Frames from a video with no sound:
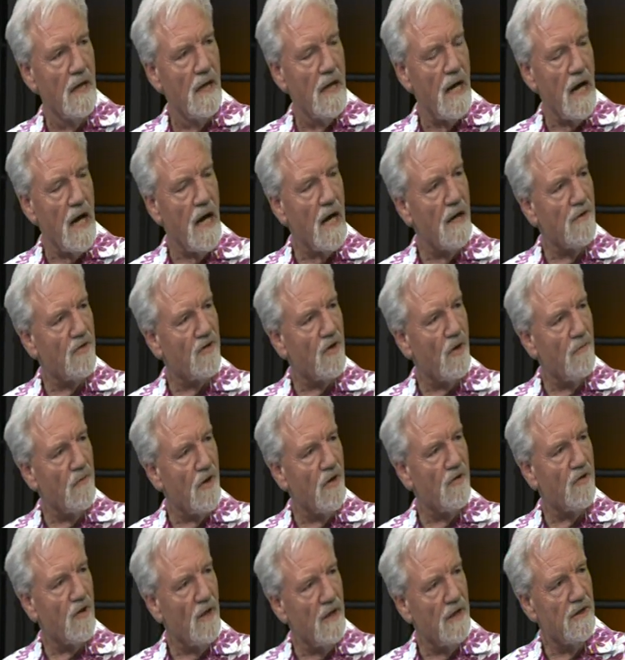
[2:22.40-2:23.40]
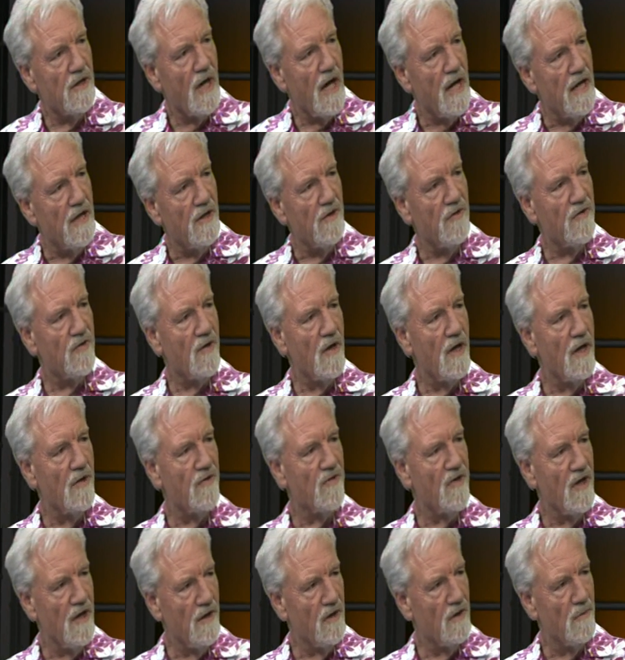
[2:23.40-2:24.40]
Uh, so in those early days, uh, it
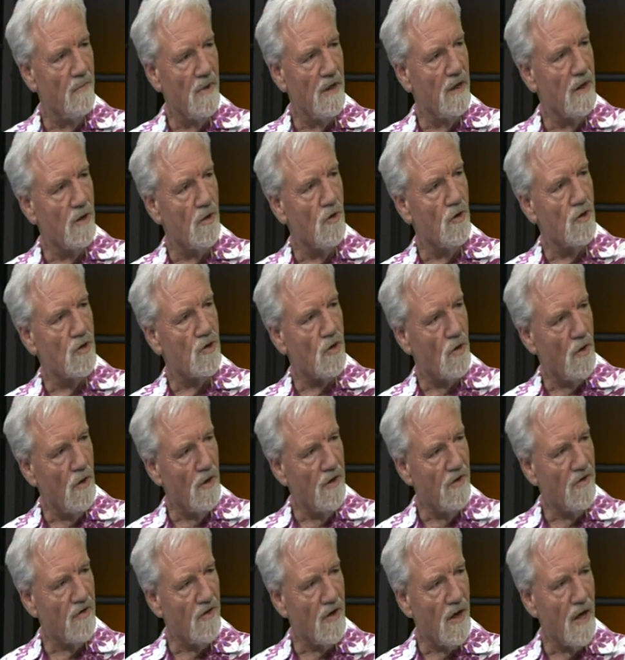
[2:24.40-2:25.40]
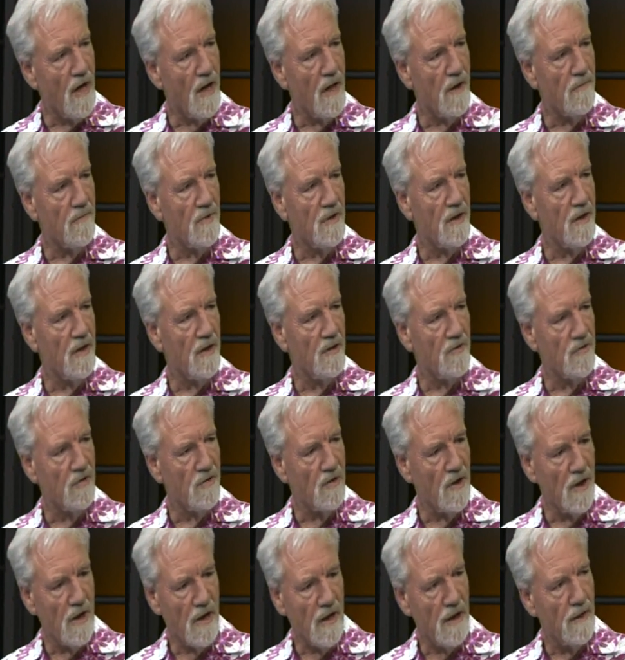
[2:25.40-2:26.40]
seemed to be a good choice uh, that
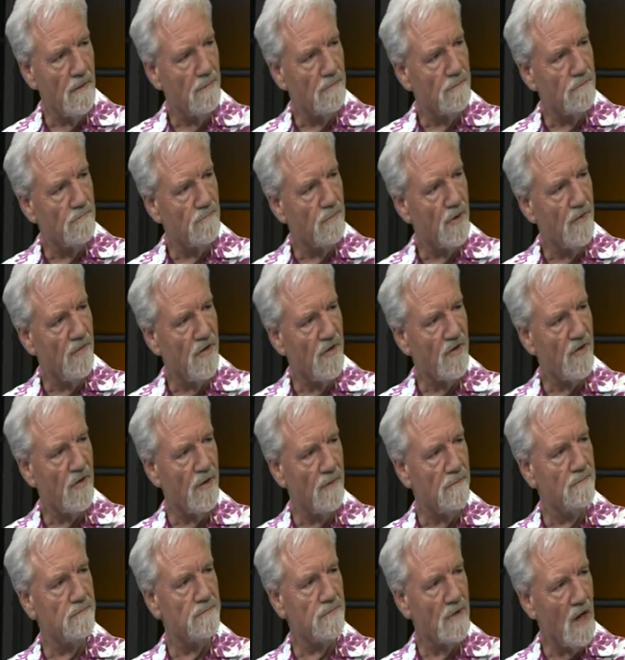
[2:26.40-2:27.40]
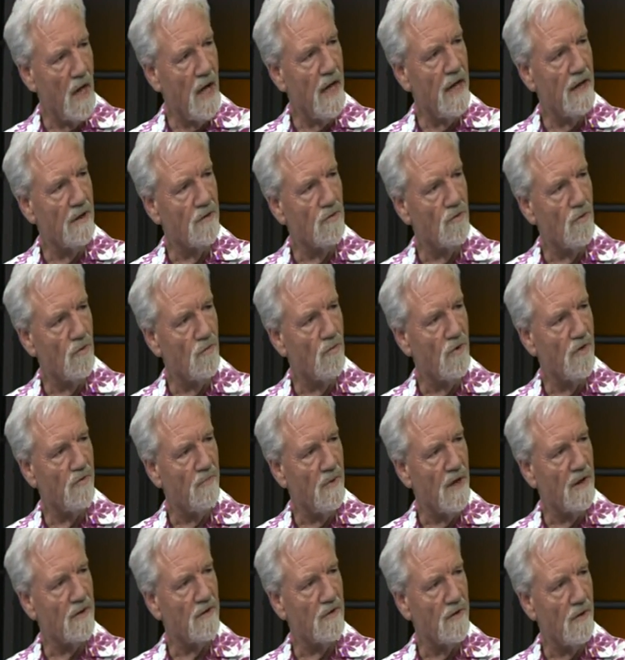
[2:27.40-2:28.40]
um, Professor Ghai had good
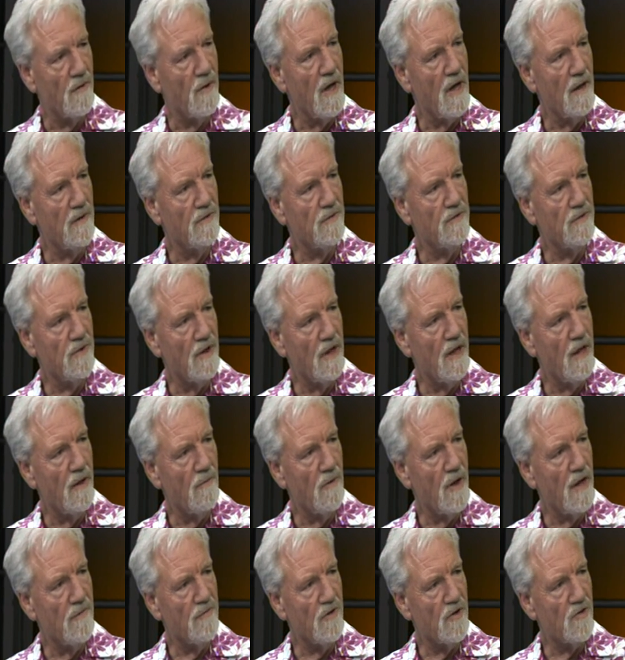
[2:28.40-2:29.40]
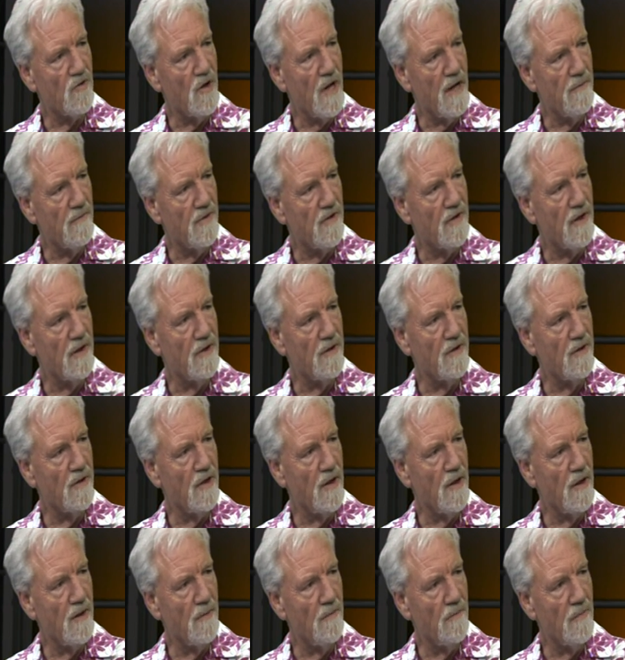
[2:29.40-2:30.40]
respect around uh, around the tribes, and
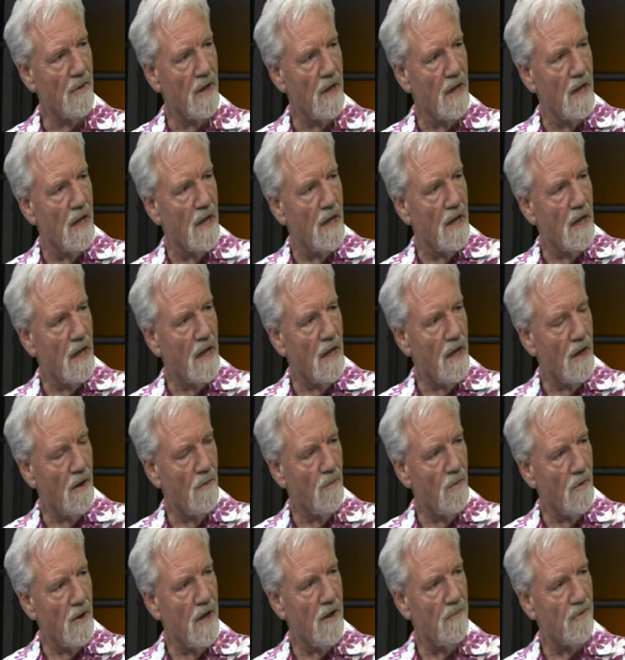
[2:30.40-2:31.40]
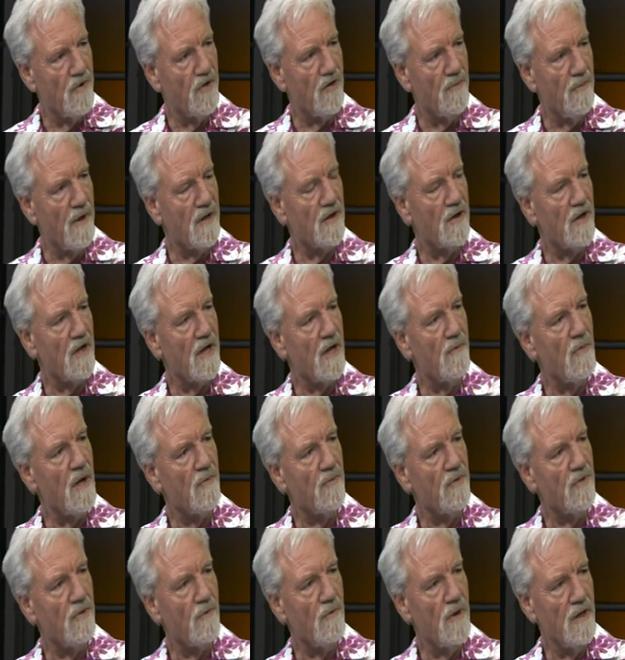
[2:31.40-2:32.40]
um, uh, he was expected to come
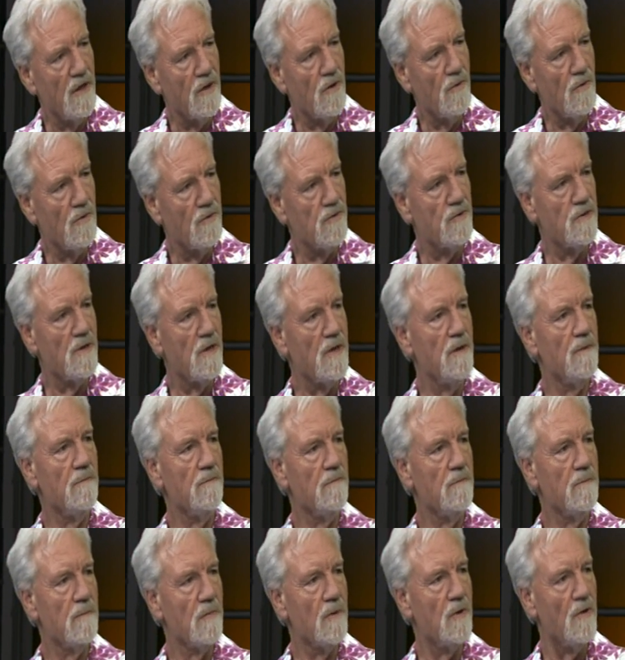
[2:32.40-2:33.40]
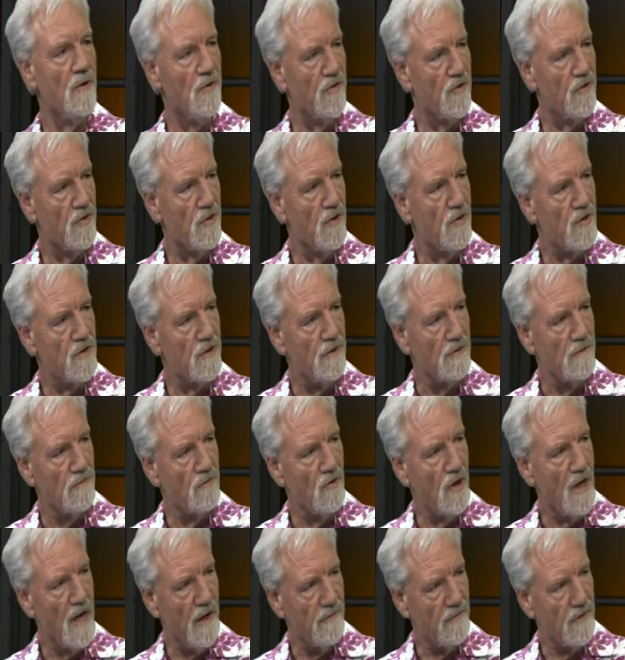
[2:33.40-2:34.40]
up with a really good um, constitution
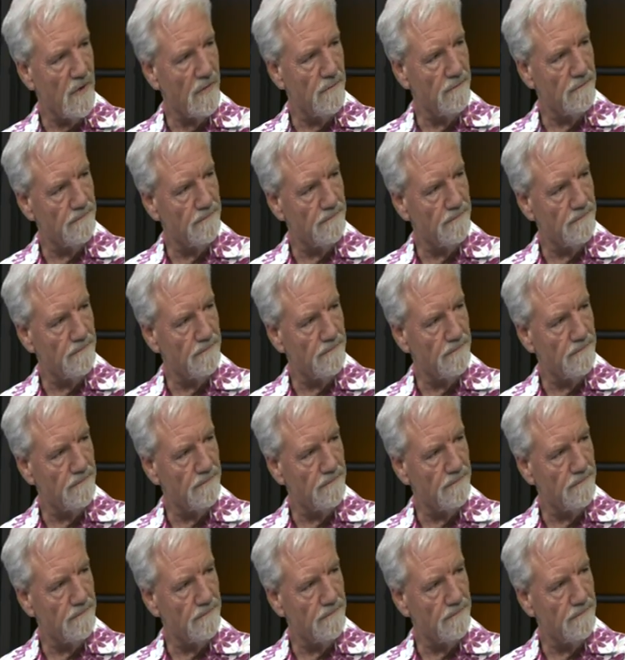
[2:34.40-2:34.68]
draft.